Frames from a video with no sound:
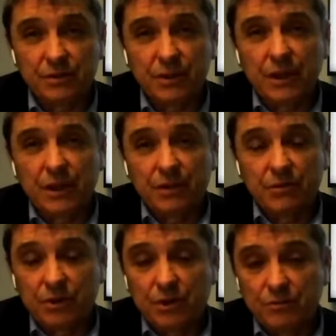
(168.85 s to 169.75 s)
So
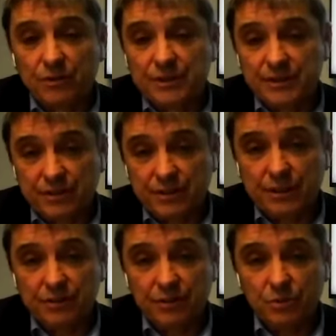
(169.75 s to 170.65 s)
recovery is
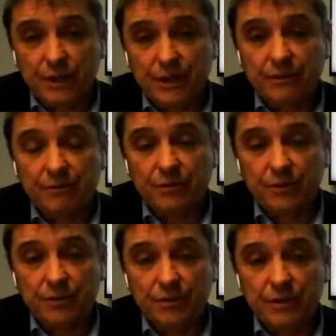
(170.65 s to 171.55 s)
certainly underway
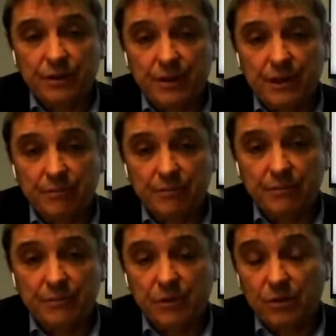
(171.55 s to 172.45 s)
for
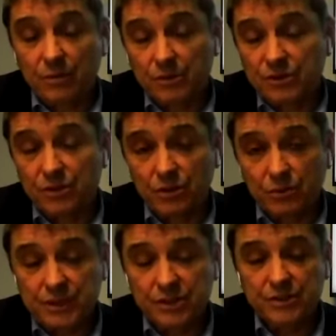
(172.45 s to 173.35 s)
almost all
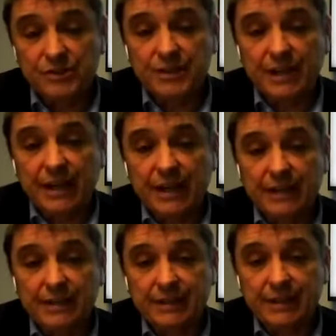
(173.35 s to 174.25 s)
regions,
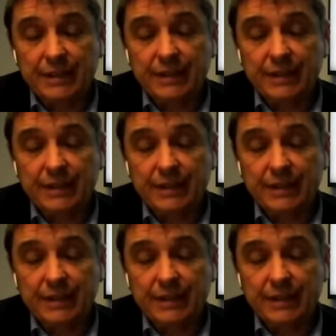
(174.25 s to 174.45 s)
and